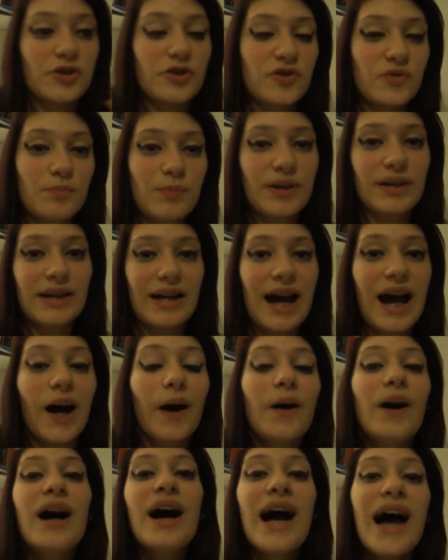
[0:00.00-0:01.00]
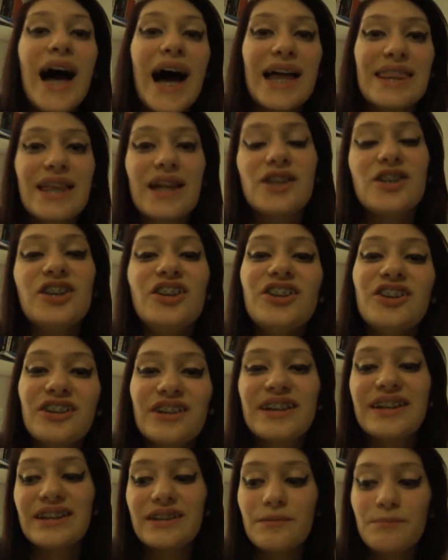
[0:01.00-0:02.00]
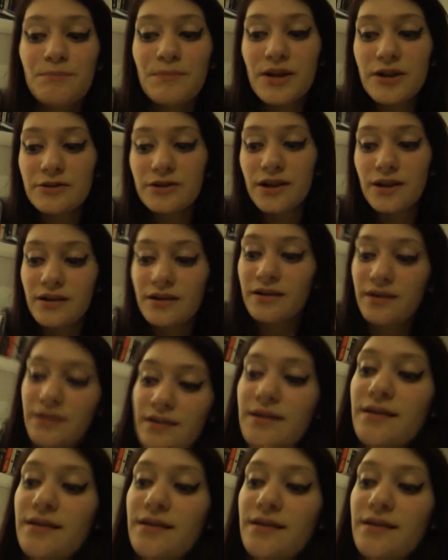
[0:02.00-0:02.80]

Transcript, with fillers: You spit it out, and then you look in the mirror.